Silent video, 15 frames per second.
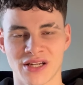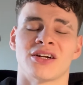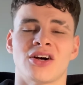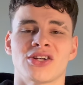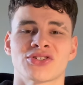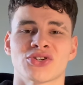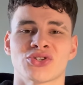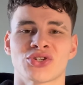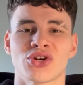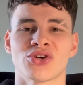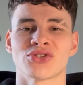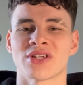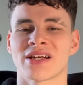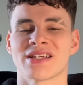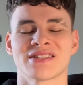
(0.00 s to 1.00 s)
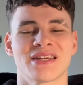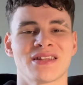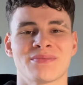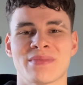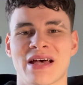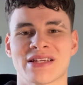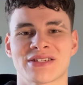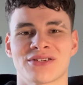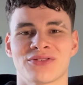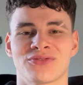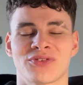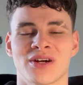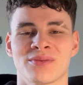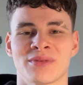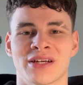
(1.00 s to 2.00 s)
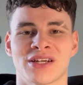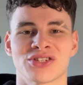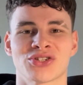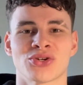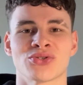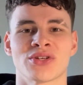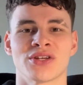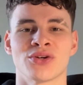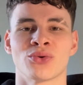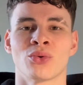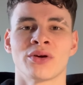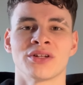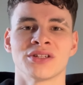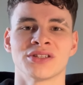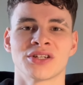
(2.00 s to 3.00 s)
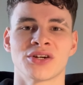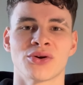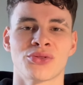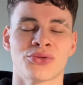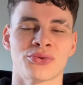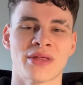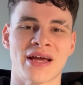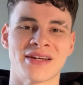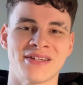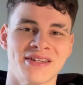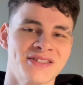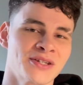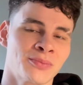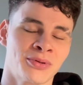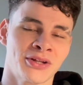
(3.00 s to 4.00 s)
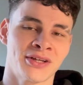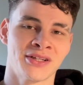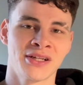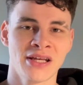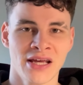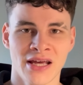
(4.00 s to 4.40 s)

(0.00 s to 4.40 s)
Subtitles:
It also shows, like I said, the masculine frame, like it shows that you're willing to go through that discipline